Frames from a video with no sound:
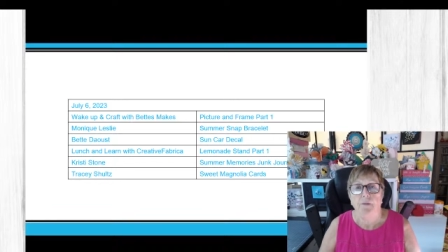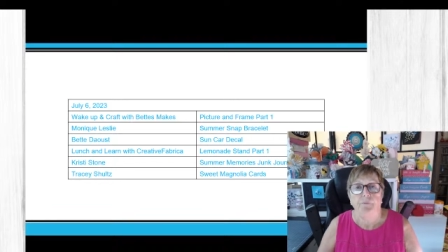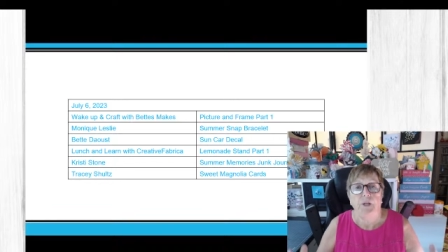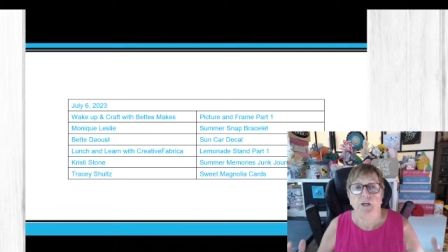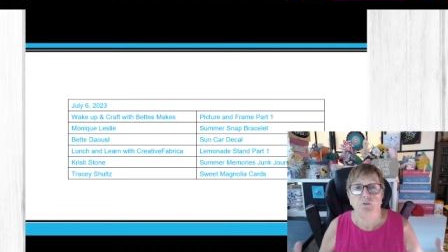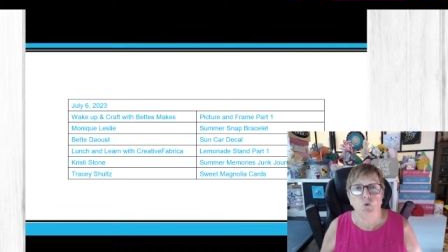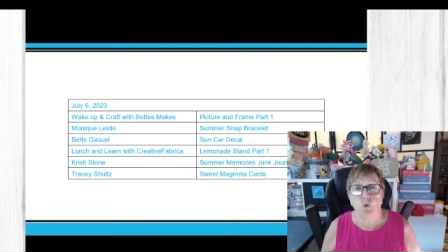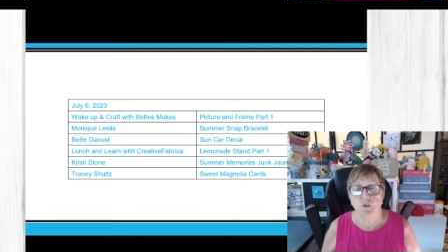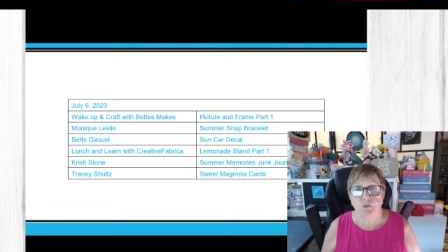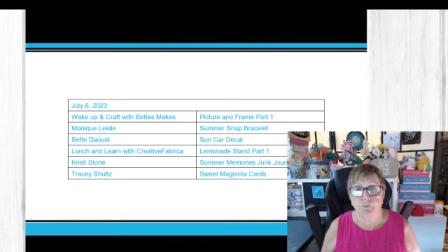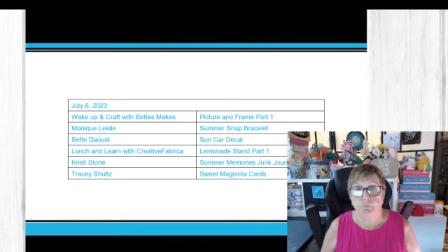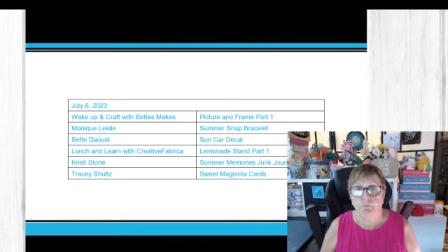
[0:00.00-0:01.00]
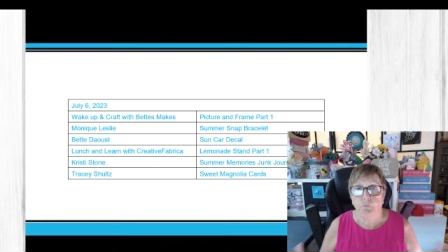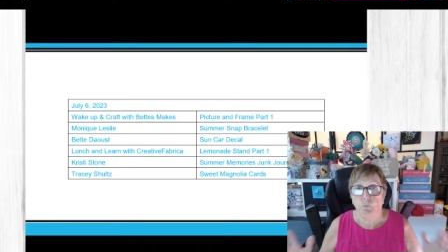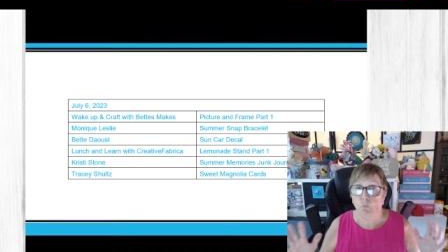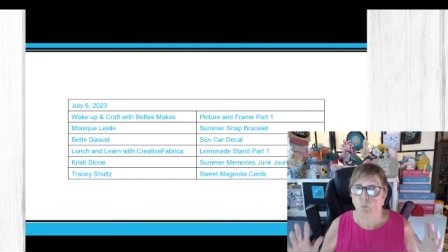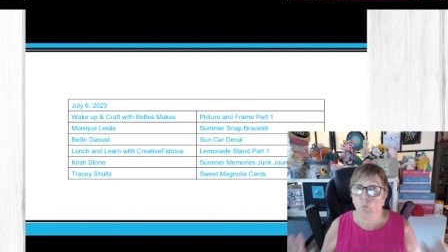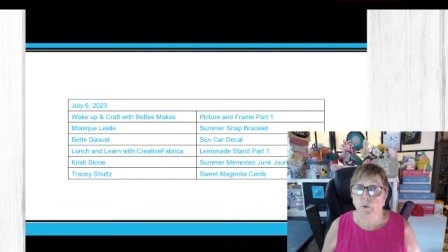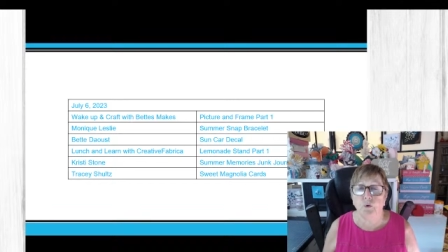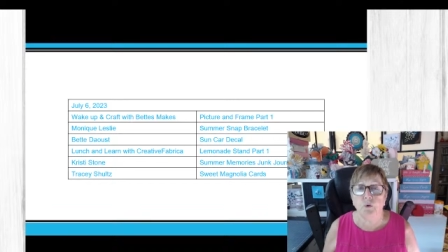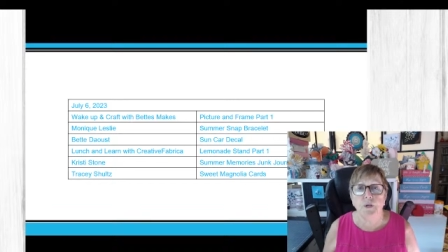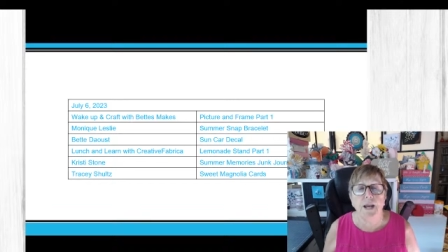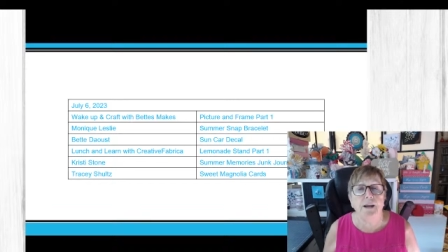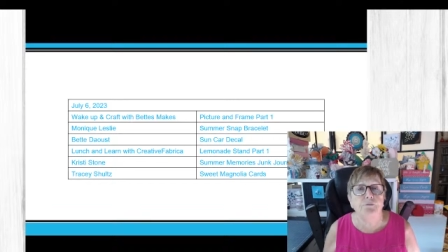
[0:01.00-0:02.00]
And of course, we're going
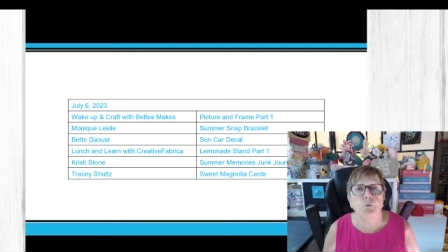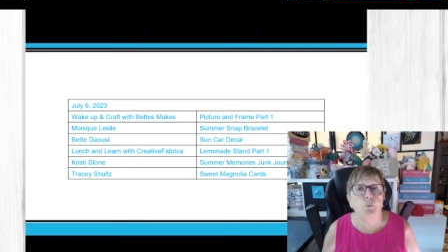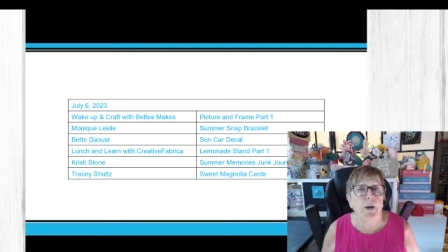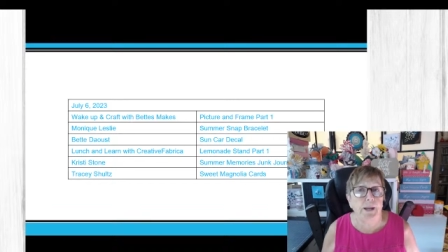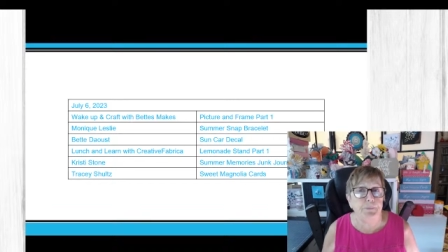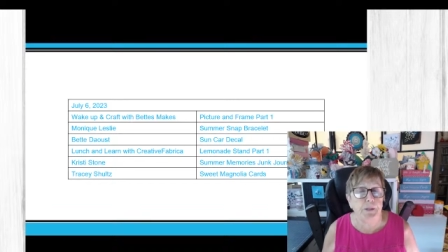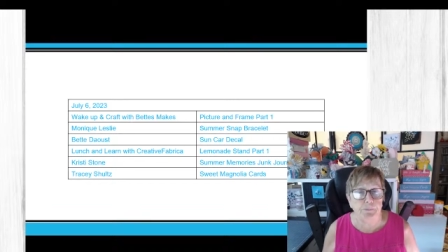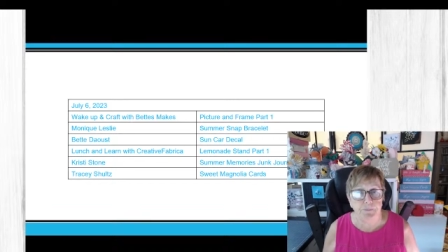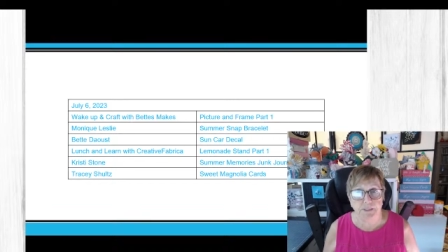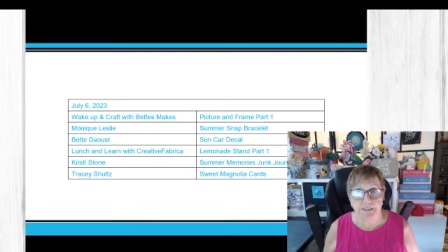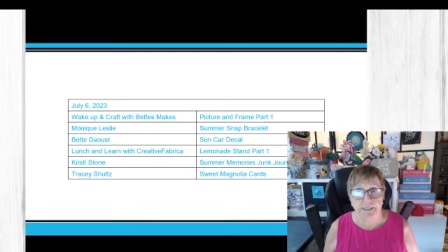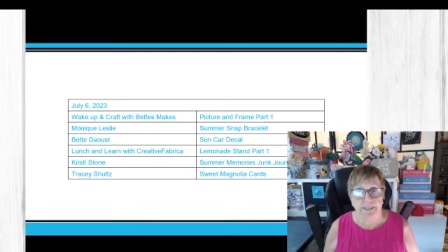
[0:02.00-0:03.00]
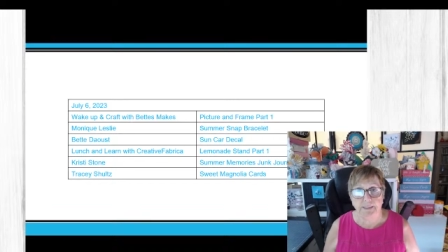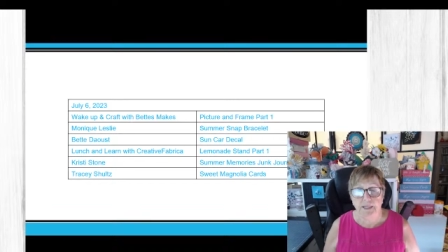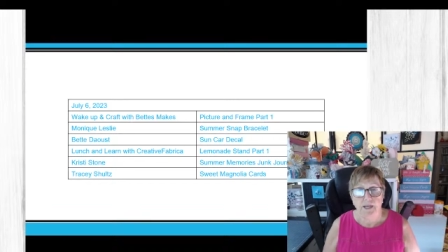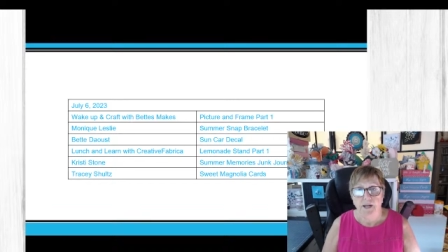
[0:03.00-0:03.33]
to have a wrap up today.